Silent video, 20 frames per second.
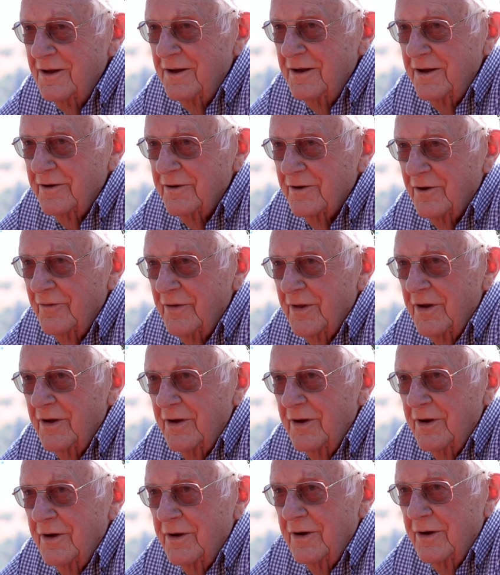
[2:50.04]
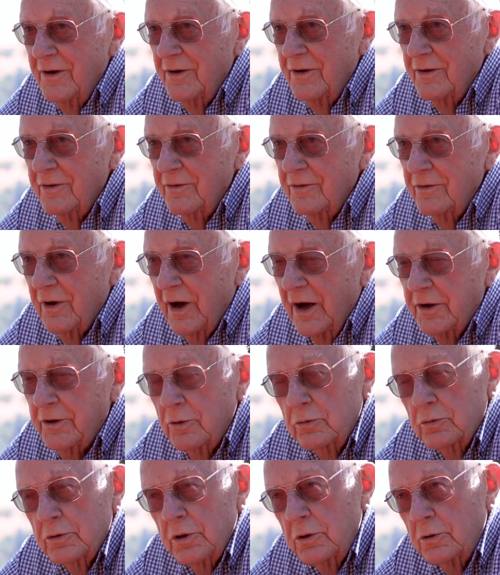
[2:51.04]
that for a holiday or something? Or? I
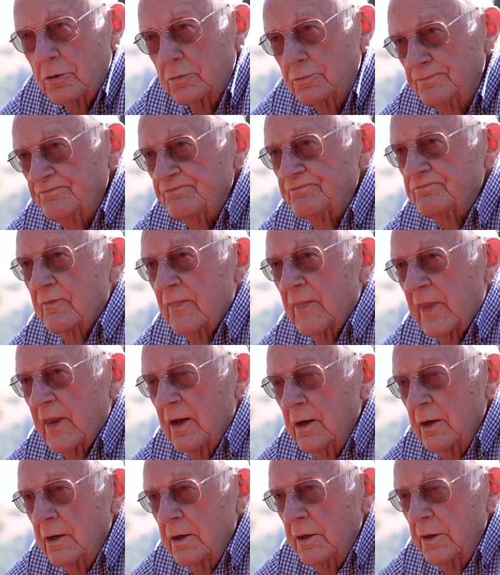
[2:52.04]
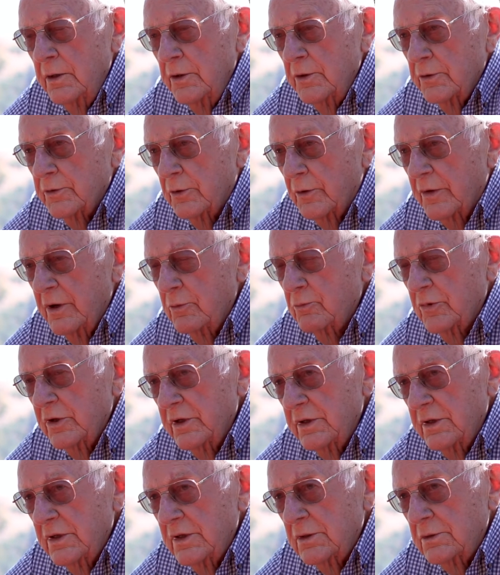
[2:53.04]
don't know. Okay. So then
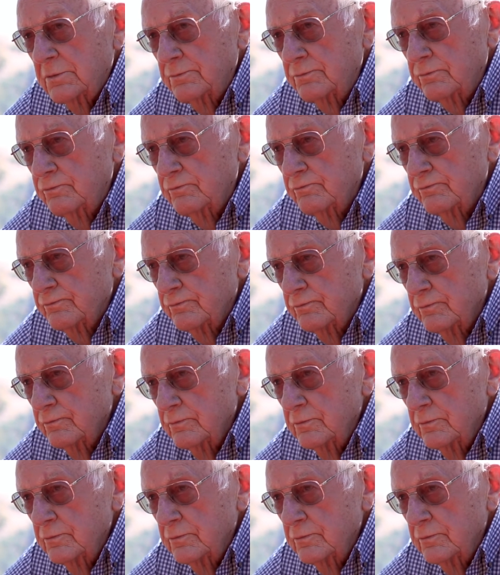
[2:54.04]
we. Um, matter,